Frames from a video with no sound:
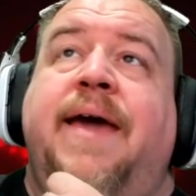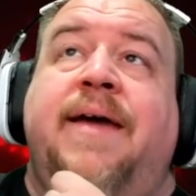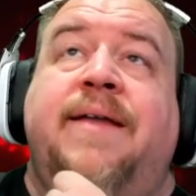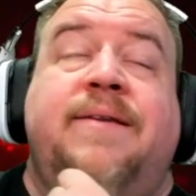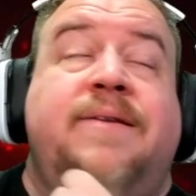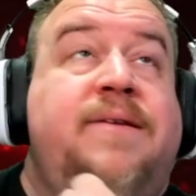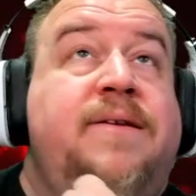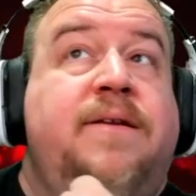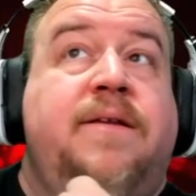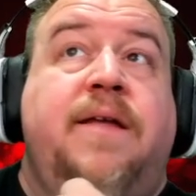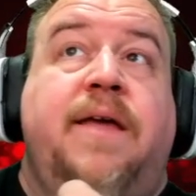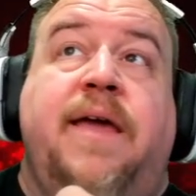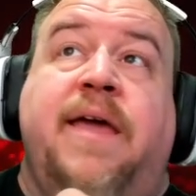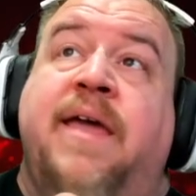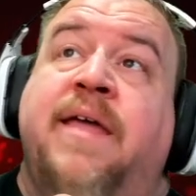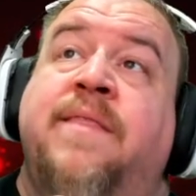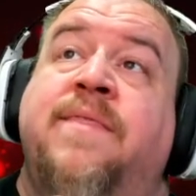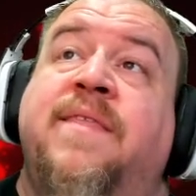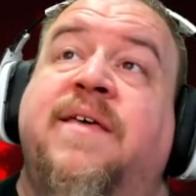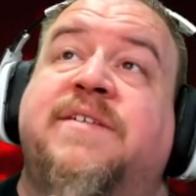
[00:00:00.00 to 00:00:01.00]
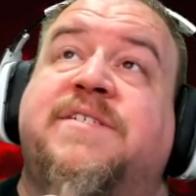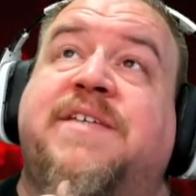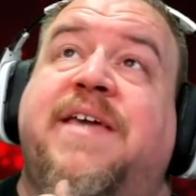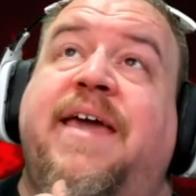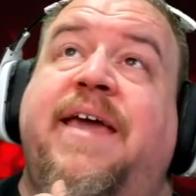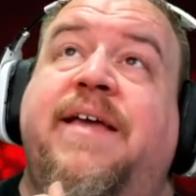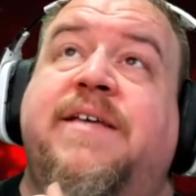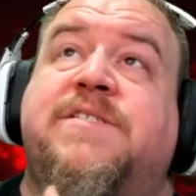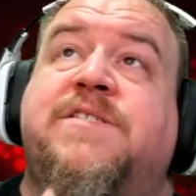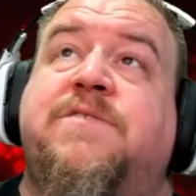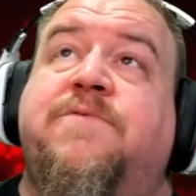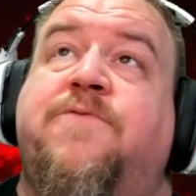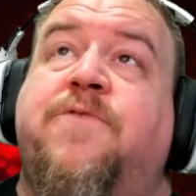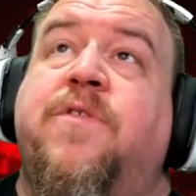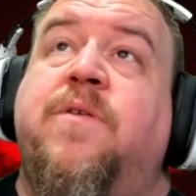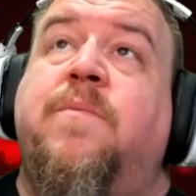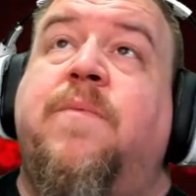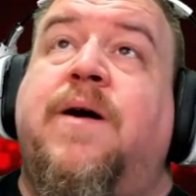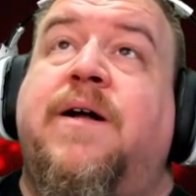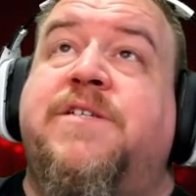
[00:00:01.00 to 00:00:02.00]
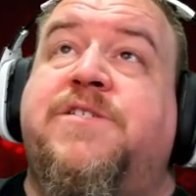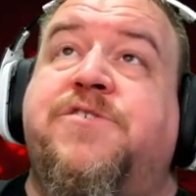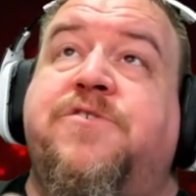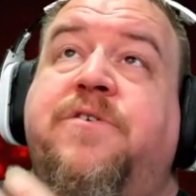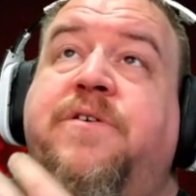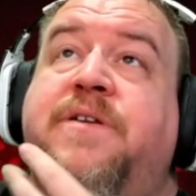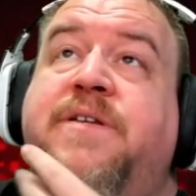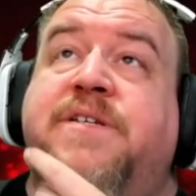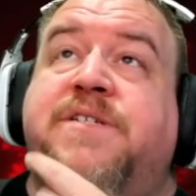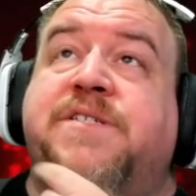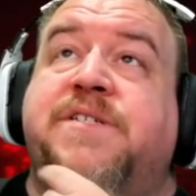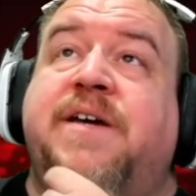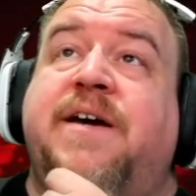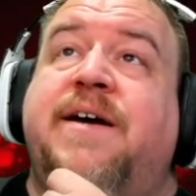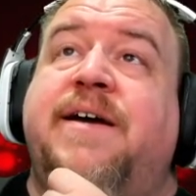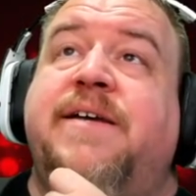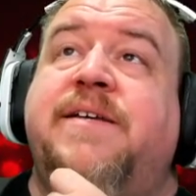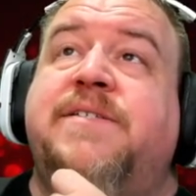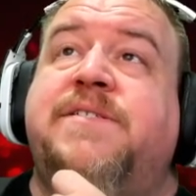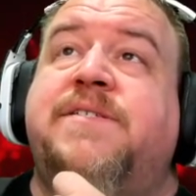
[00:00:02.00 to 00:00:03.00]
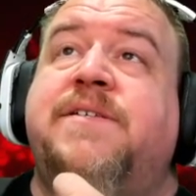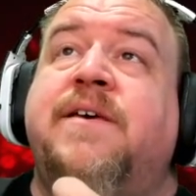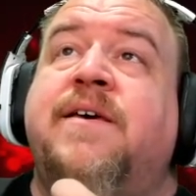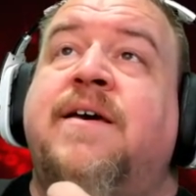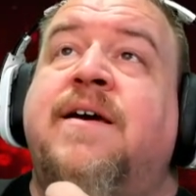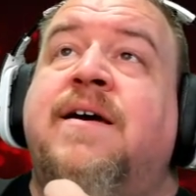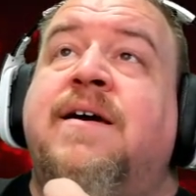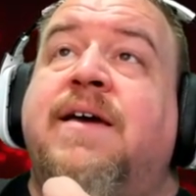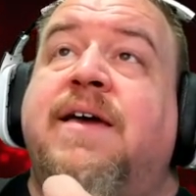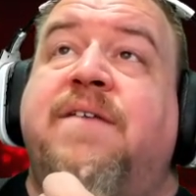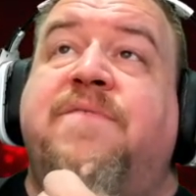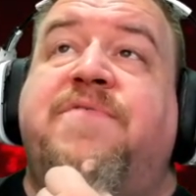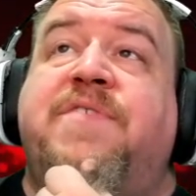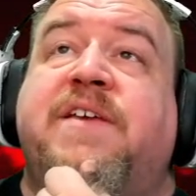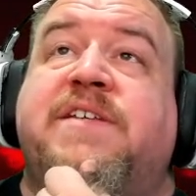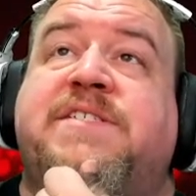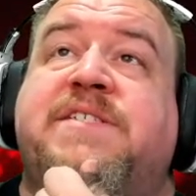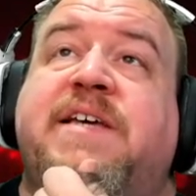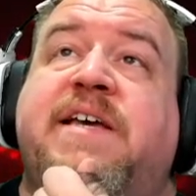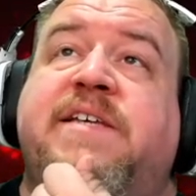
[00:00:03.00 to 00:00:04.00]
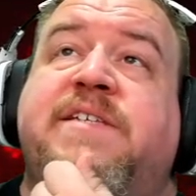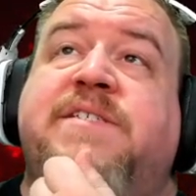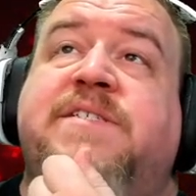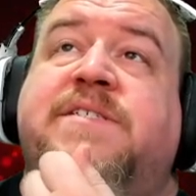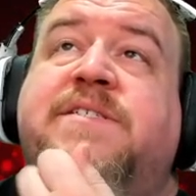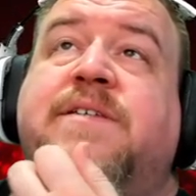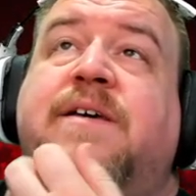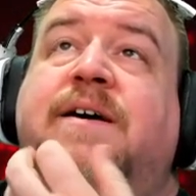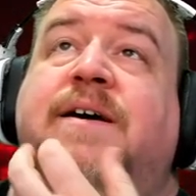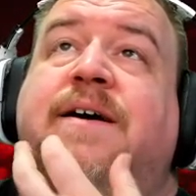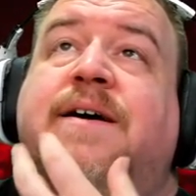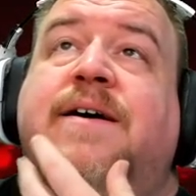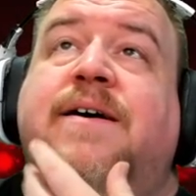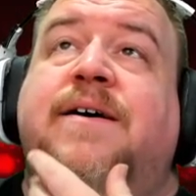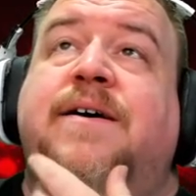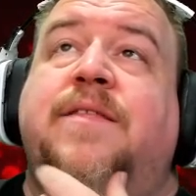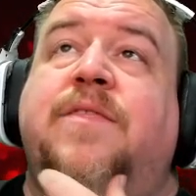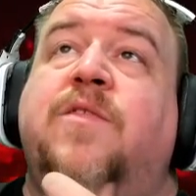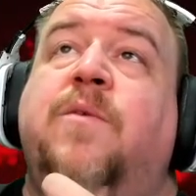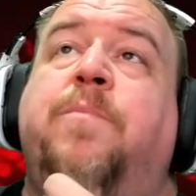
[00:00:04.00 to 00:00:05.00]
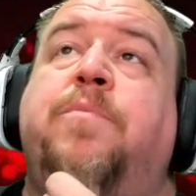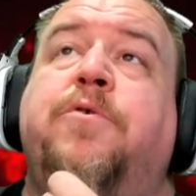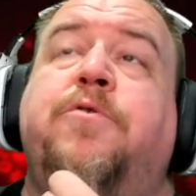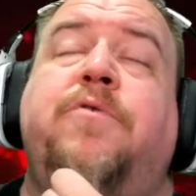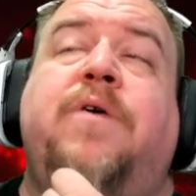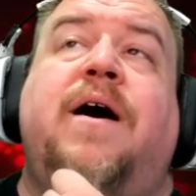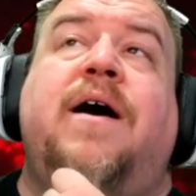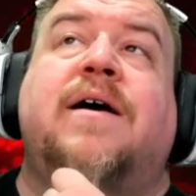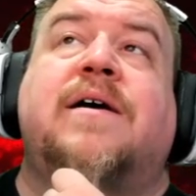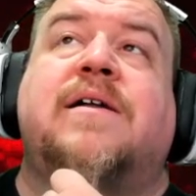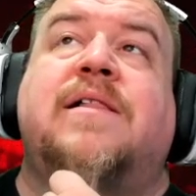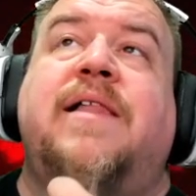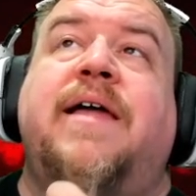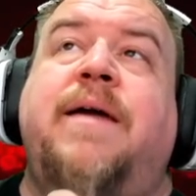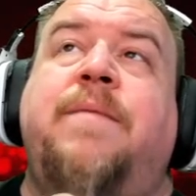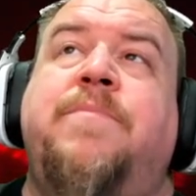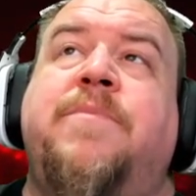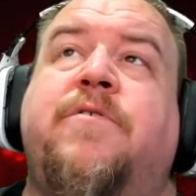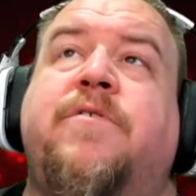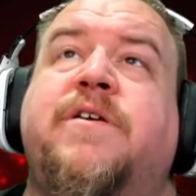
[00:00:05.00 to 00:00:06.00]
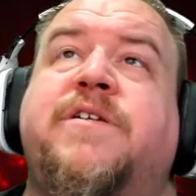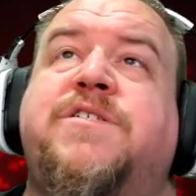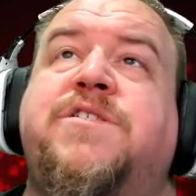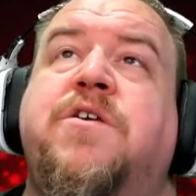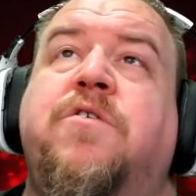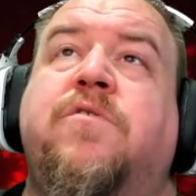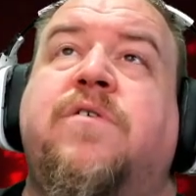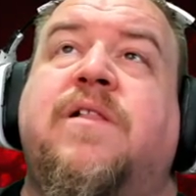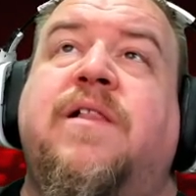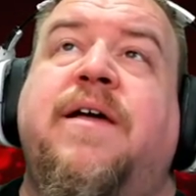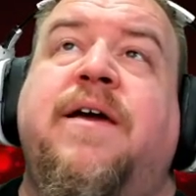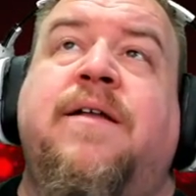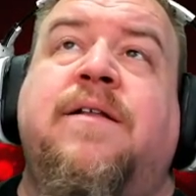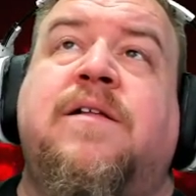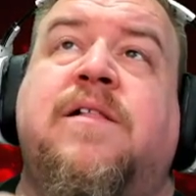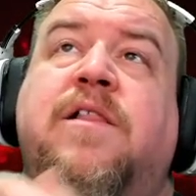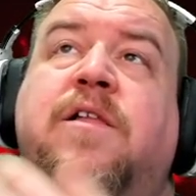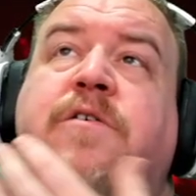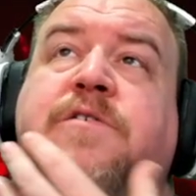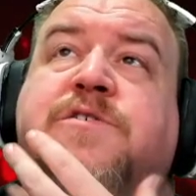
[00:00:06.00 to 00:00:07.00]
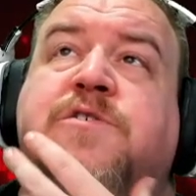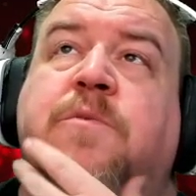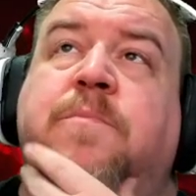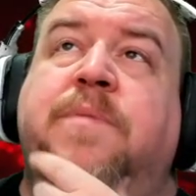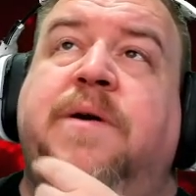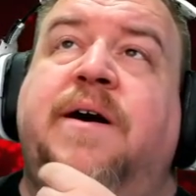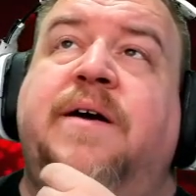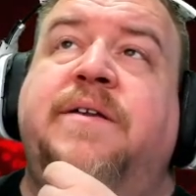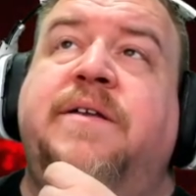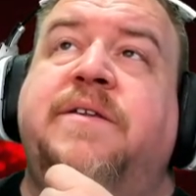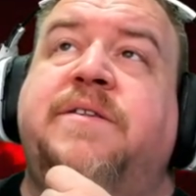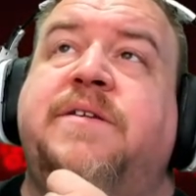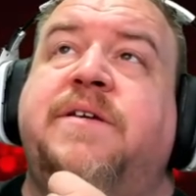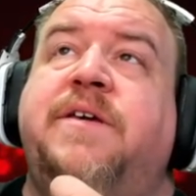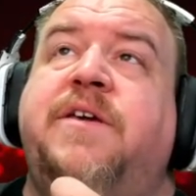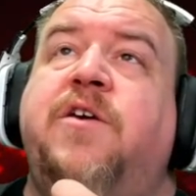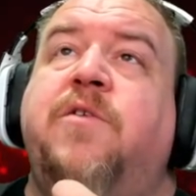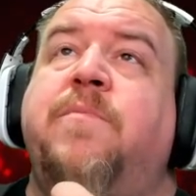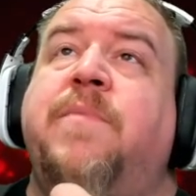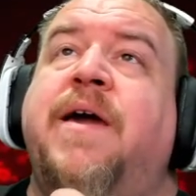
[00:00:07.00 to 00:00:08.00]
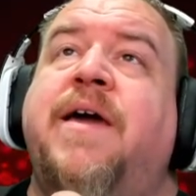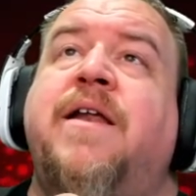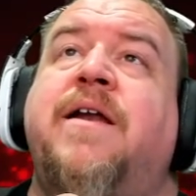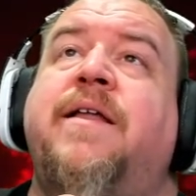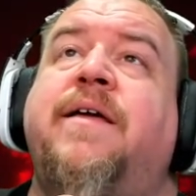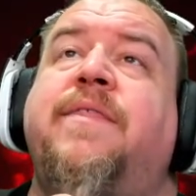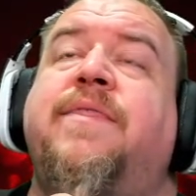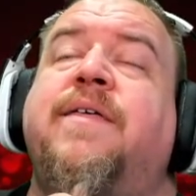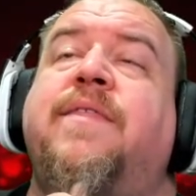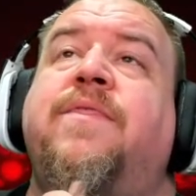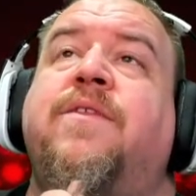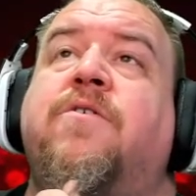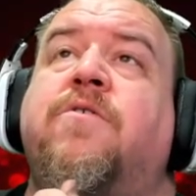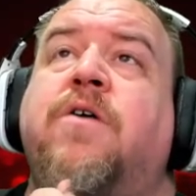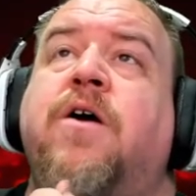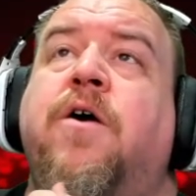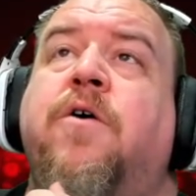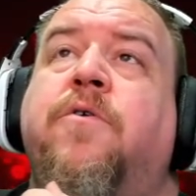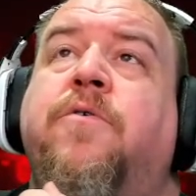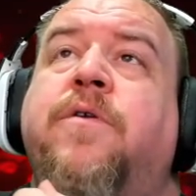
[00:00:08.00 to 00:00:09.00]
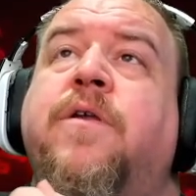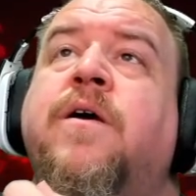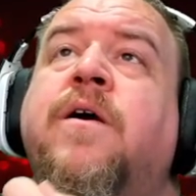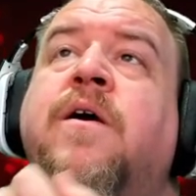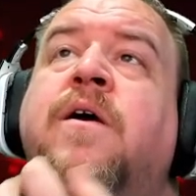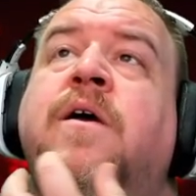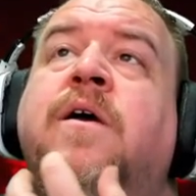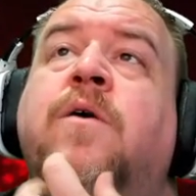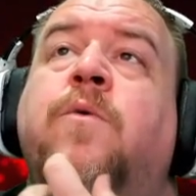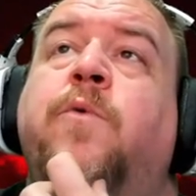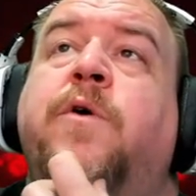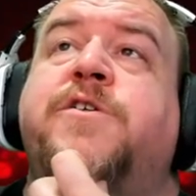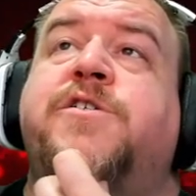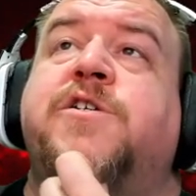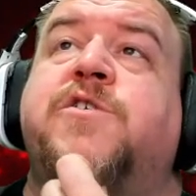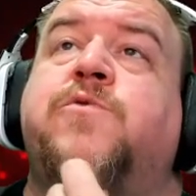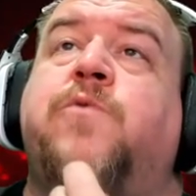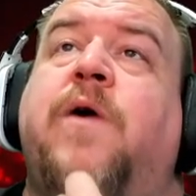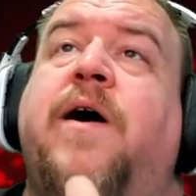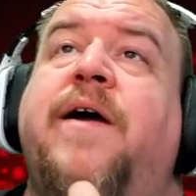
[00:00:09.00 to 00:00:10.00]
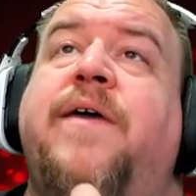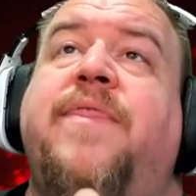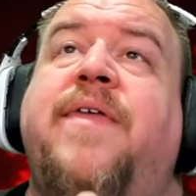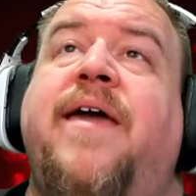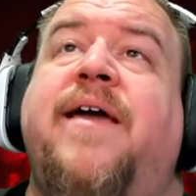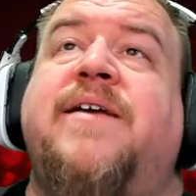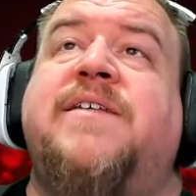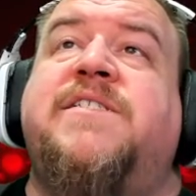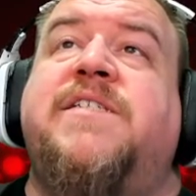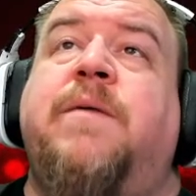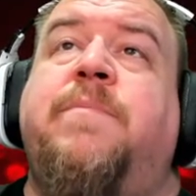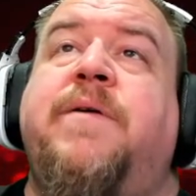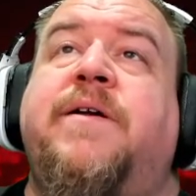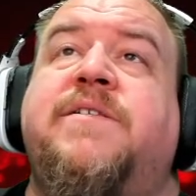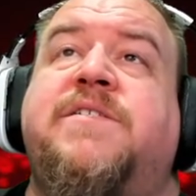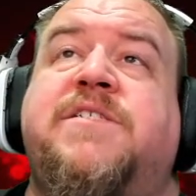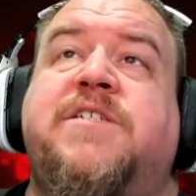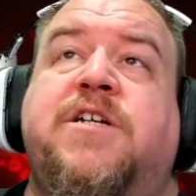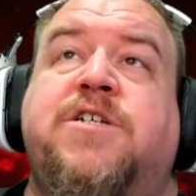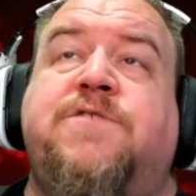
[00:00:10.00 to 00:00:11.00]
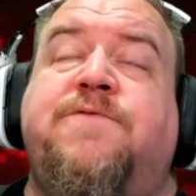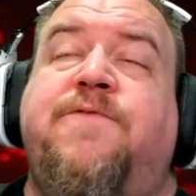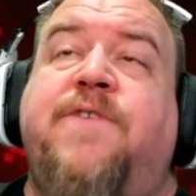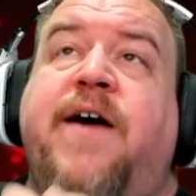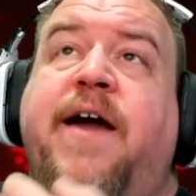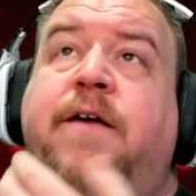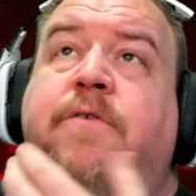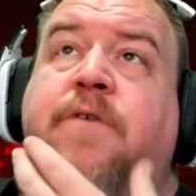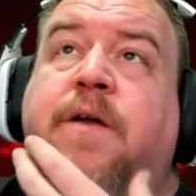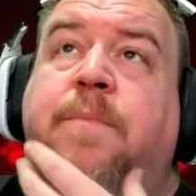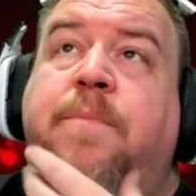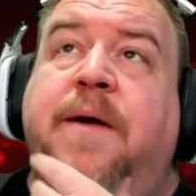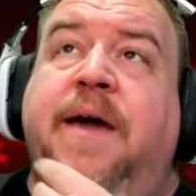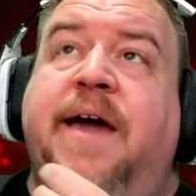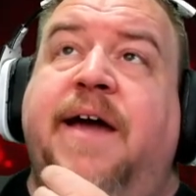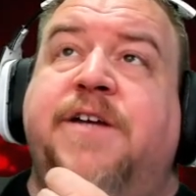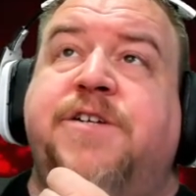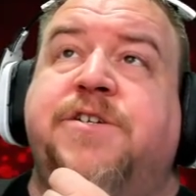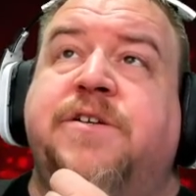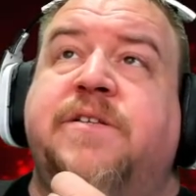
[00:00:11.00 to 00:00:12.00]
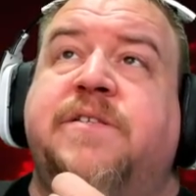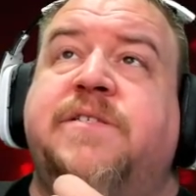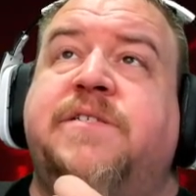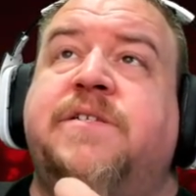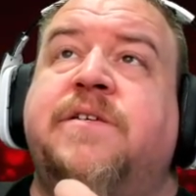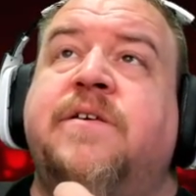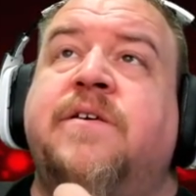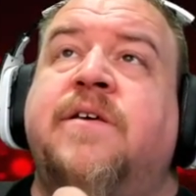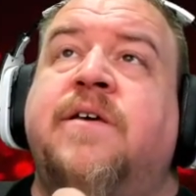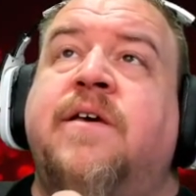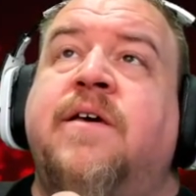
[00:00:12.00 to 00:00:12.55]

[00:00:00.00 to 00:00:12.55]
And in this case, for the monster in disguise, if this says uh, the Brujah claim there is no clan closer bonded to humanity than their own, which is why they exhibit such fiery passions.